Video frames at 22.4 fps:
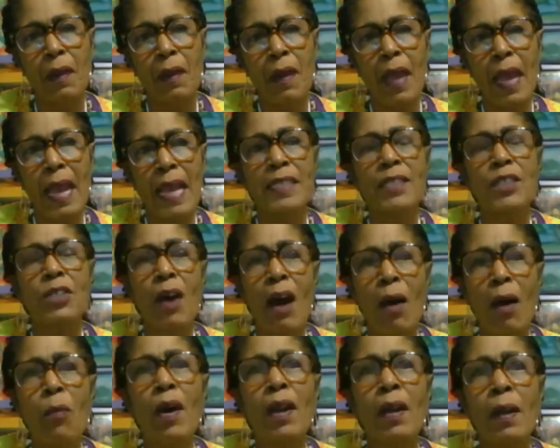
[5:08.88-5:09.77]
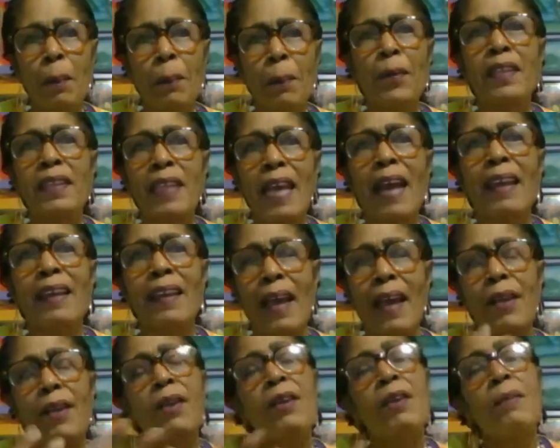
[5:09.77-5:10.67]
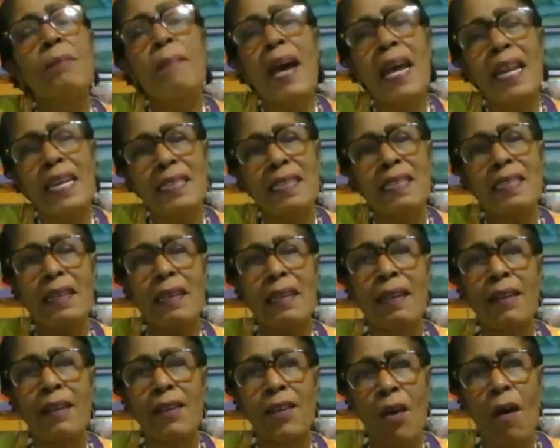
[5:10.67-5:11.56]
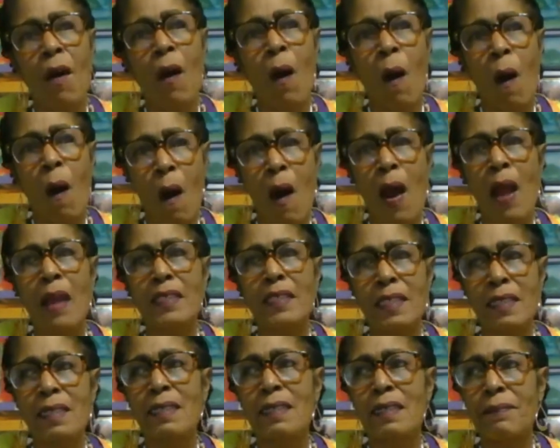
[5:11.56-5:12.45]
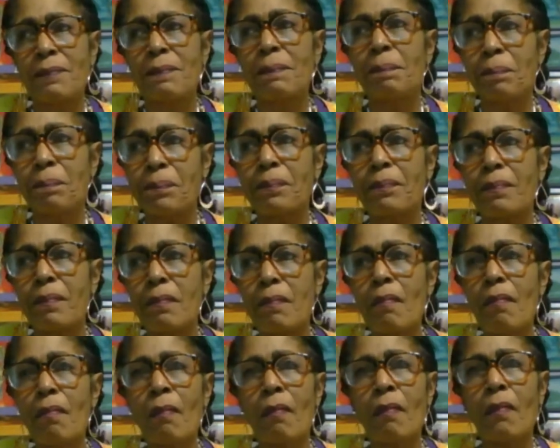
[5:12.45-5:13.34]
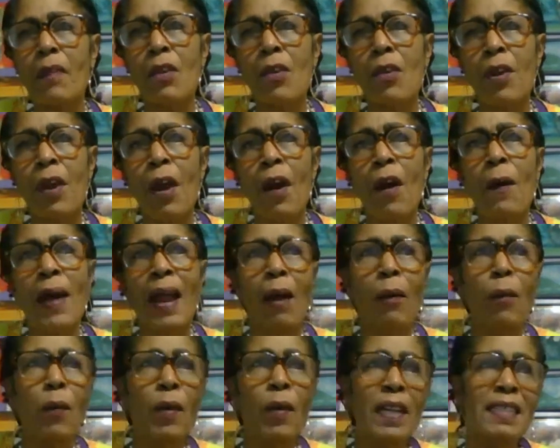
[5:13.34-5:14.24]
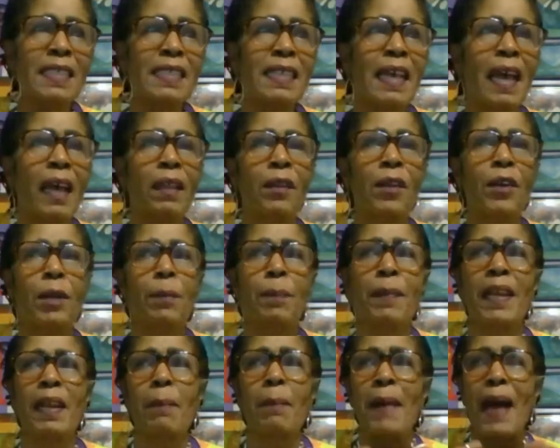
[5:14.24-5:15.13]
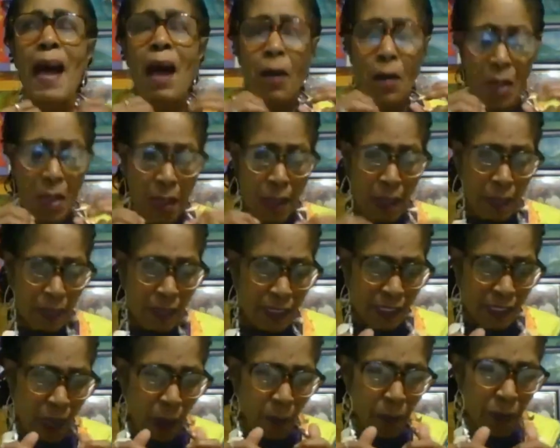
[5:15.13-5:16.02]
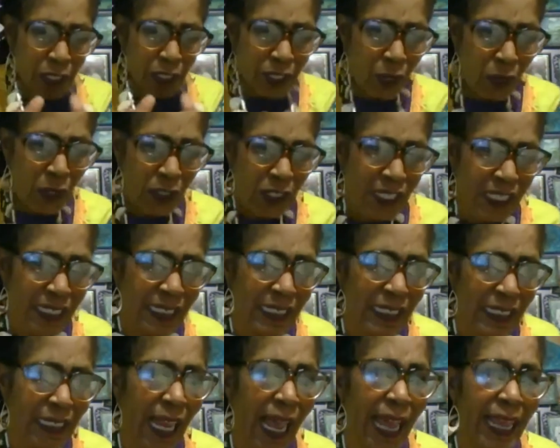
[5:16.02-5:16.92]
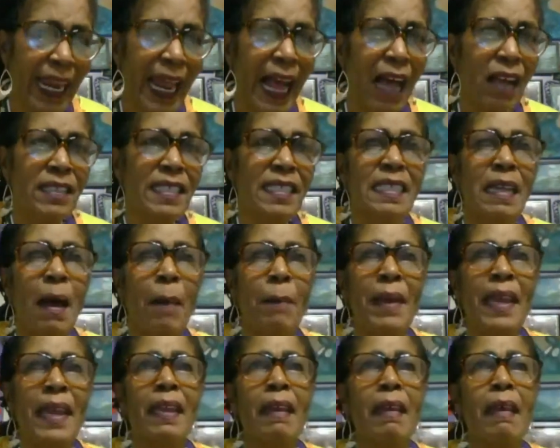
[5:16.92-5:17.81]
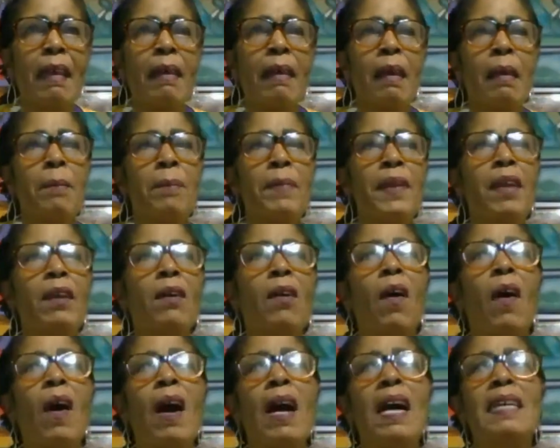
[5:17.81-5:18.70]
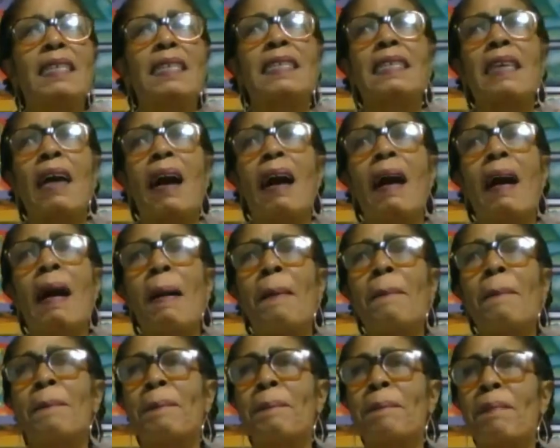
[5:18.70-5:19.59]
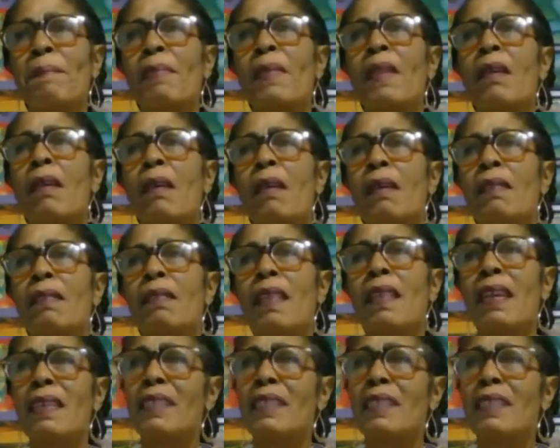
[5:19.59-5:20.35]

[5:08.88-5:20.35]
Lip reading: And so I want to put that like good medicine in your hearts. You know, I want to say a little bit about the Summer Solstice Lighthouse Summit, because there's